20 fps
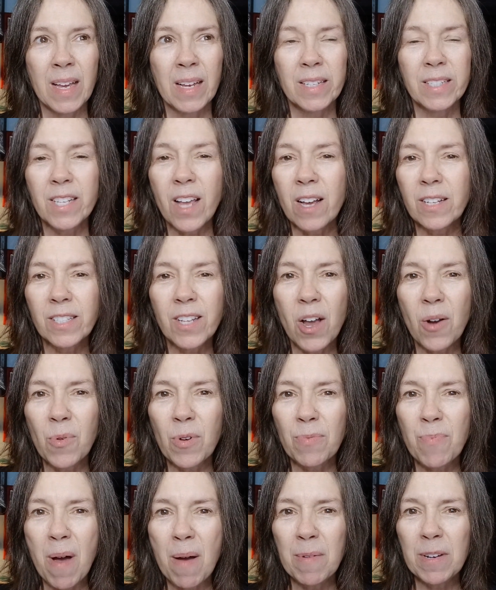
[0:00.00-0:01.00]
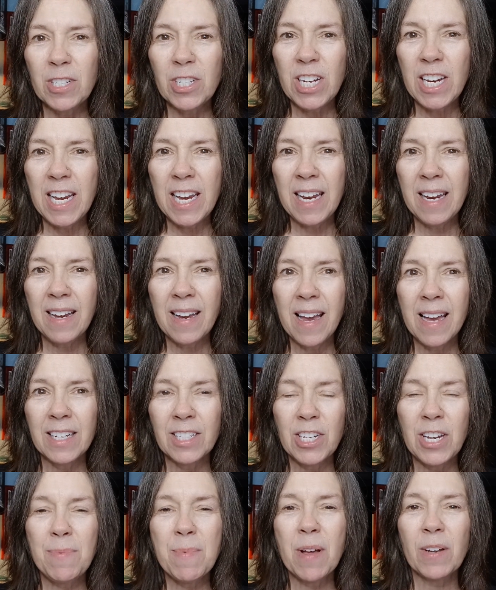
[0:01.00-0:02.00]

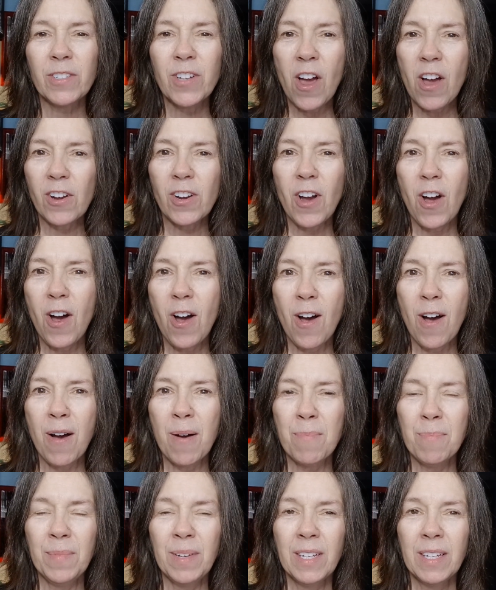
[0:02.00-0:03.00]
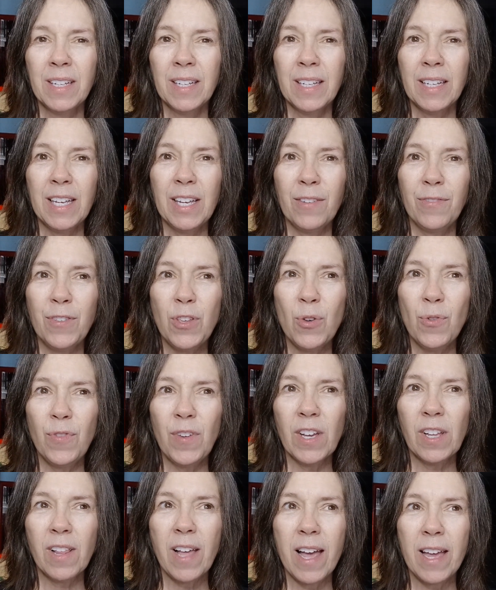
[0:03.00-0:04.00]
SatsangwithMamaG@gmail.com. If you
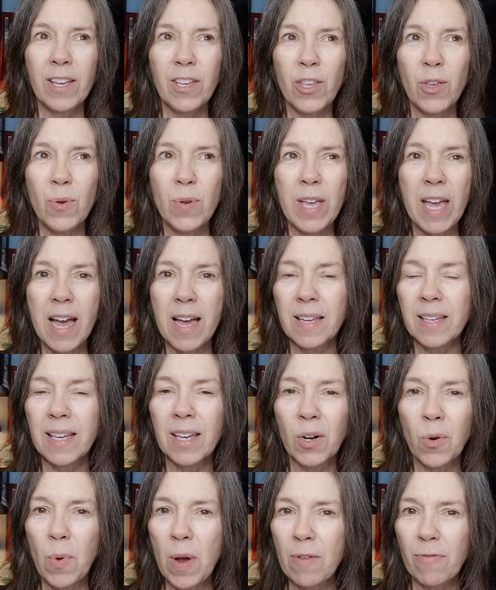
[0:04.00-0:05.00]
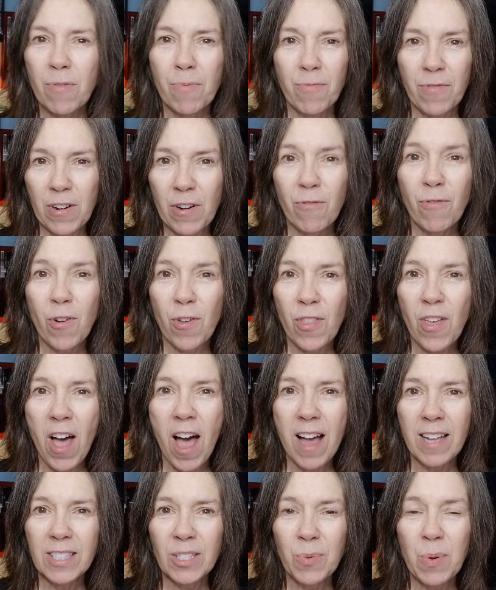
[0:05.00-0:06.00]
feel like you can't get away from fearful
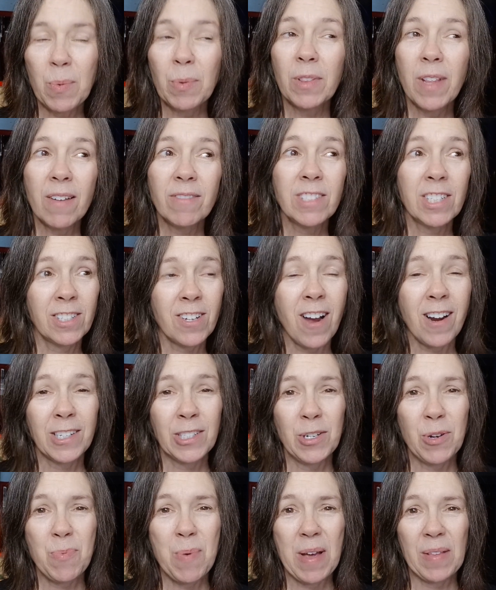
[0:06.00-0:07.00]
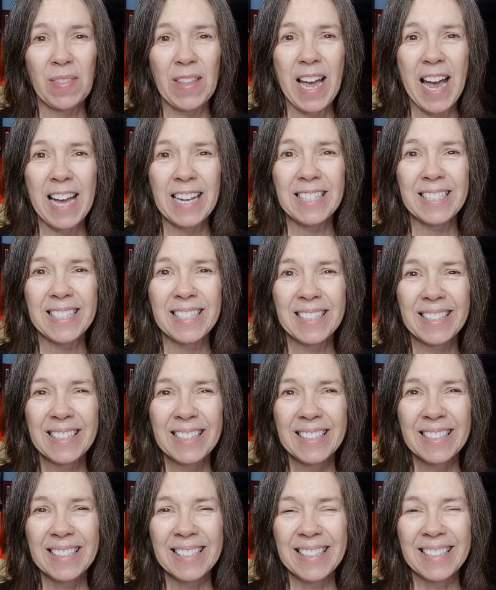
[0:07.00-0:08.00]
thoughts, we would love to talk to you about that.
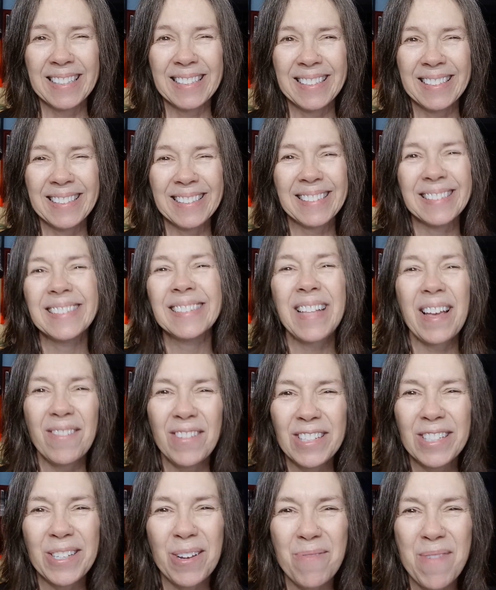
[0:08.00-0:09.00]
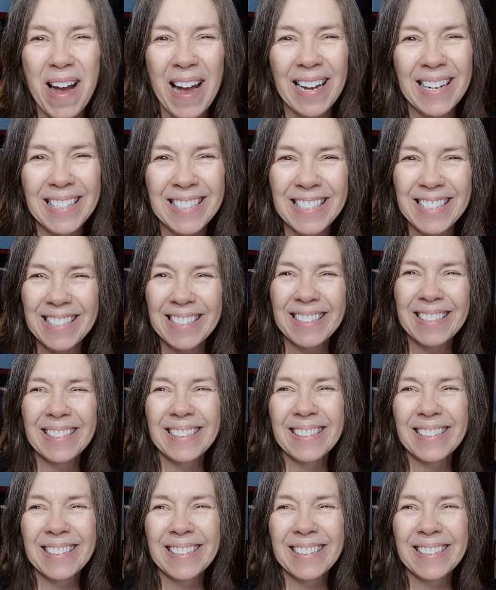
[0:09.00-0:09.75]
Love you so much.